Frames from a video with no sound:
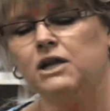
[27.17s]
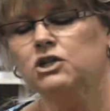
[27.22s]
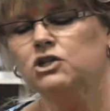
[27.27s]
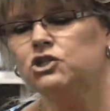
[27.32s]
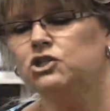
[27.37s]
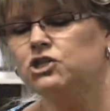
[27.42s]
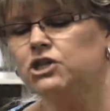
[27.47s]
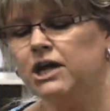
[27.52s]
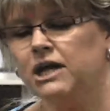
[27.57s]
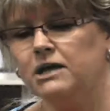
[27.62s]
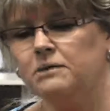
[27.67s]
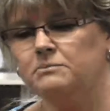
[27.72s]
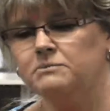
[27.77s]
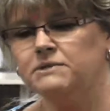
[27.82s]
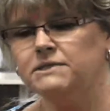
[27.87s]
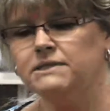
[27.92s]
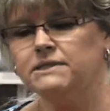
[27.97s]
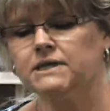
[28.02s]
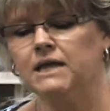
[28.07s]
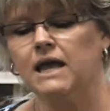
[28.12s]

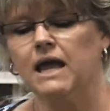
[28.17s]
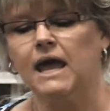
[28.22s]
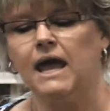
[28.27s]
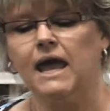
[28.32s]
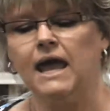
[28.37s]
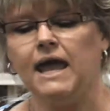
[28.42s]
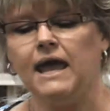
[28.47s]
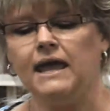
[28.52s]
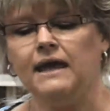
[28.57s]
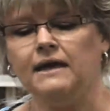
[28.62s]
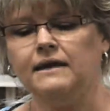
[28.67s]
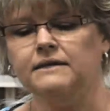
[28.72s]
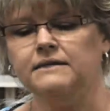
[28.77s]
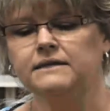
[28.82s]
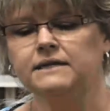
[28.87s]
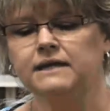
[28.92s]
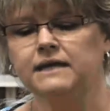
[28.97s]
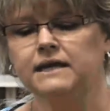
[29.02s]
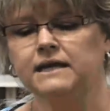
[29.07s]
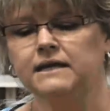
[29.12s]
shapes, and
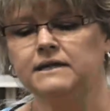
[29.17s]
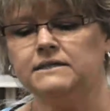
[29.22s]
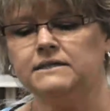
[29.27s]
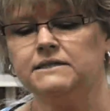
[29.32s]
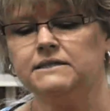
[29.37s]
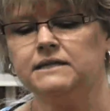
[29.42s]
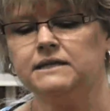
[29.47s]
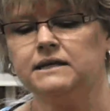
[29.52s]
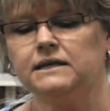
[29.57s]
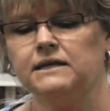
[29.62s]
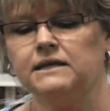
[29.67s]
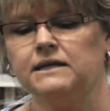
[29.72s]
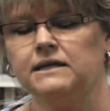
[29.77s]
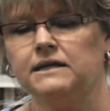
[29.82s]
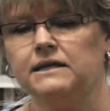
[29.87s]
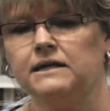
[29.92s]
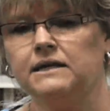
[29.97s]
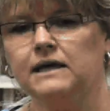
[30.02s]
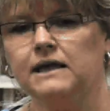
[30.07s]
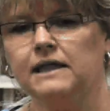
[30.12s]
it
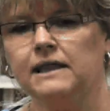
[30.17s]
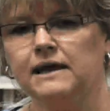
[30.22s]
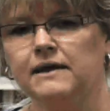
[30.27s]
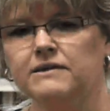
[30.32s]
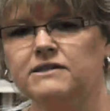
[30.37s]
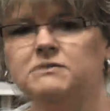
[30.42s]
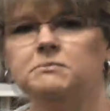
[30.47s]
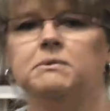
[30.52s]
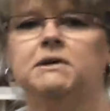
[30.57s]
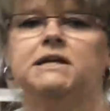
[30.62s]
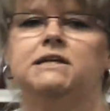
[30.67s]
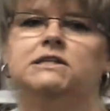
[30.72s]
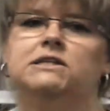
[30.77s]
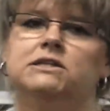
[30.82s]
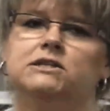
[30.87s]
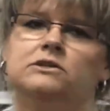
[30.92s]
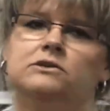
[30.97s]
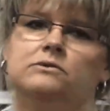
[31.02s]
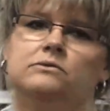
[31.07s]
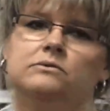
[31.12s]
allows me
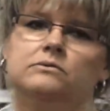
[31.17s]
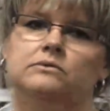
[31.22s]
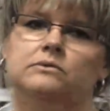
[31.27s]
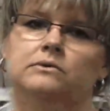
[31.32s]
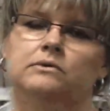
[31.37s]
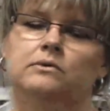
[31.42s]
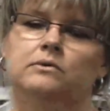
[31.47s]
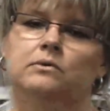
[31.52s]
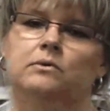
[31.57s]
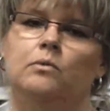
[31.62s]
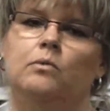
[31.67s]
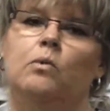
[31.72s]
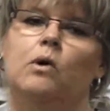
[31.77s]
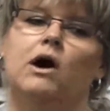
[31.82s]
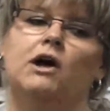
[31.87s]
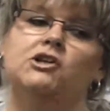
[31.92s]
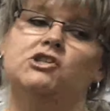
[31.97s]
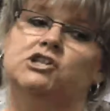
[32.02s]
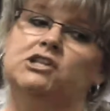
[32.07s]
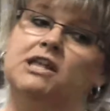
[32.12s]
to
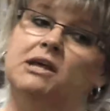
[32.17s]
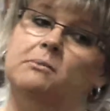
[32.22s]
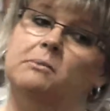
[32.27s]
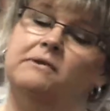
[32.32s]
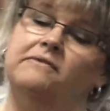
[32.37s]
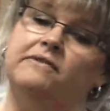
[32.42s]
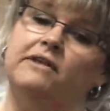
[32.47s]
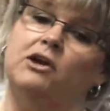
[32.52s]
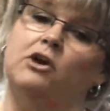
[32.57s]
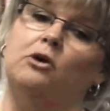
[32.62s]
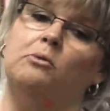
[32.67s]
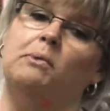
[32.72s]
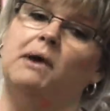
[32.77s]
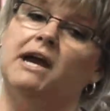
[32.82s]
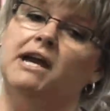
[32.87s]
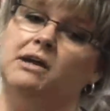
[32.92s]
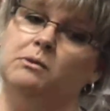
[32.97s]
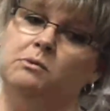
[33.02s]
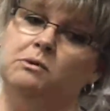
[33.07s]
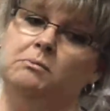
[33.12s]
watch them if they go
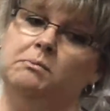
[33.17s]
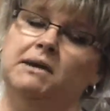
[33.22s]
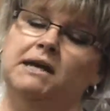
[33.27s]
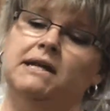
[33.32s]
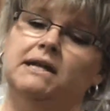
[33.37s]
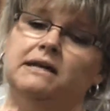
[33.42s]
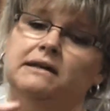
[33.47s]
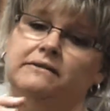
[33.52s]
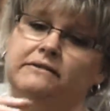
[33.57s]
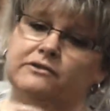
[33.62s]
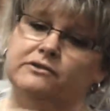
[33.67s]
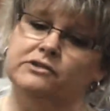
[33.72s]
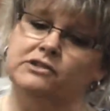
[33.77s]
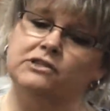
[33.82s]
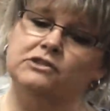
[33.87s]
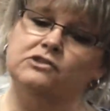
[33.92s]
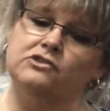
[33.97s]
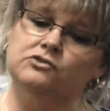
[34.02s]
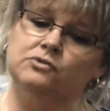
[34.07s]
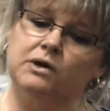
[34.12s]
back and repeat it. If they're
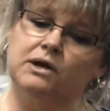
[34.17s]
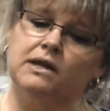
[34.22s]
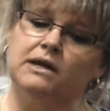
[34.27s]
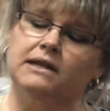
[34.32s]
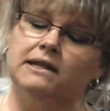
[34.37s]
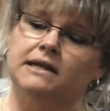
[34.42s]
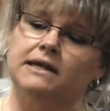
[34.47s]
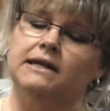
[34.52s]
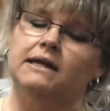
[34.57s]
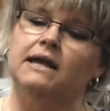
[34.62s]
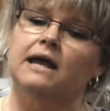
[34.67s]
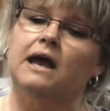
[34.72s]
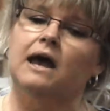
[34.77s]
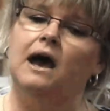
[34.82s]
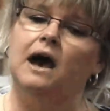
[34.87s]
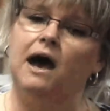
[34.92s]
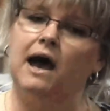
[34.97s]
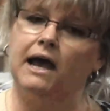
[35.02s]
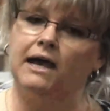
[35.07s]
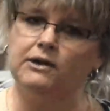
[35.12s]
still struggling,
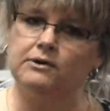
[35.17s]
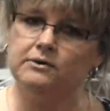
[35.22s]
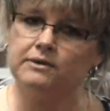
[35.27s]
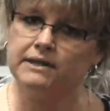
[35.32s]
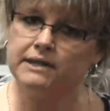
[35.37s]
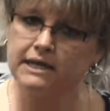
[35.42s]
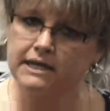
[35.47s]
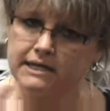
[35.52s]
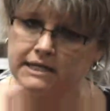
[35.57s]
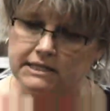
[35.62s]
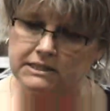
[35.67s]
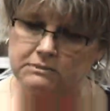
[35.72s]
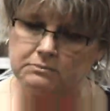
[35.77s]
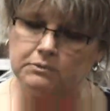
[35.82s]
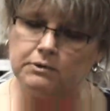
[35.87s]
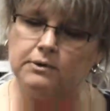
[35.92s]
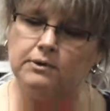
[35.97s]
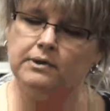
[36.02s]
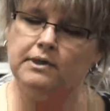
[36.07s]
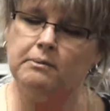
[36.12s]
I know that I need to
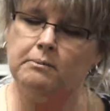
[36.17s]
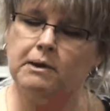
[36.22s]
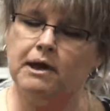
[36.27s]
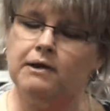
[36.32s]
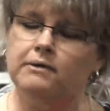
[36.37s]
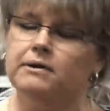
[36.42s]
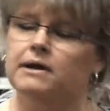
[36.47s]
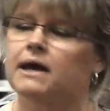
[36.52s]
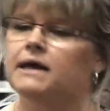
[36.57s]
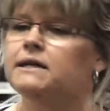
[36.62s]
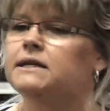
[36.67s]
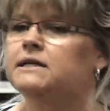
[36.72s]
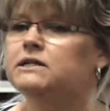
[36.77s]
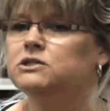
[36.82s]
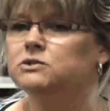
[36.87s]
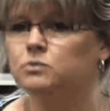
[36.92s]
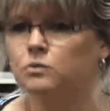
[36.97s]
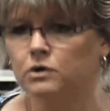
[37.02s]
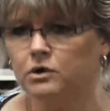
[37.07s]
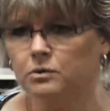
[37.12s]
pull them out. I need
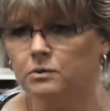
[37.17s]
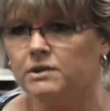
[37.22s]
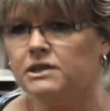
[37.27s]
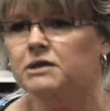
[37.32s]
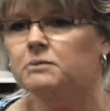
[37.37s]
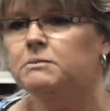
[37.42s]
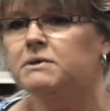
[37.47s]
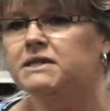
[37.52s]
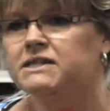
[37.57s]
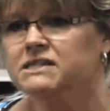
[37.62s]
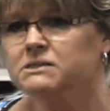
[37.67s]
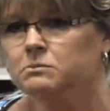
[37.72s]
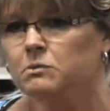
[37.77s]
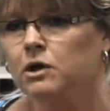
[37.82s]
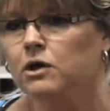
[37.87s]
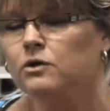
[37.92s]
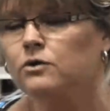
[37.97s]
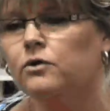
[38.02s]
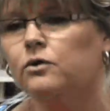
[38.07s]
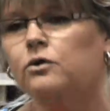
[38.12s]
to work with them in
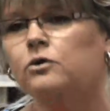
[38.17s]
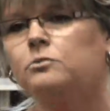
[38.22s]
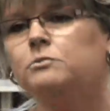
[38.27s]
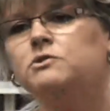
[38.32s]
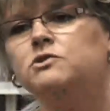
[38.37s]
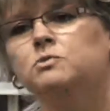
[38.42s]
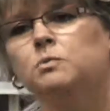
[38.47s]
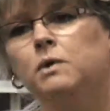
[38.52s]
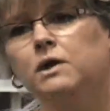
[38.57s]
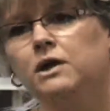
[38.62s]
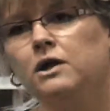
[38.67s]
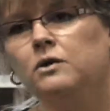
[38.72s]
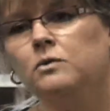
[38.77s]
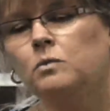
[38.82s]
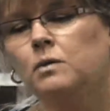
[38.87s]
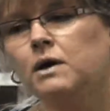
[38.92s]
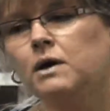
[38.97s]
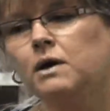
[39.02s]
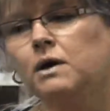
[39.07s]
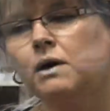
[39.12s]
small groups,
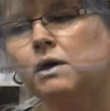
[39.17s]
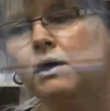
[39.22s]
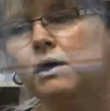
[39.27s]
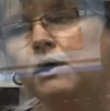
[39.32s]
one-on-one.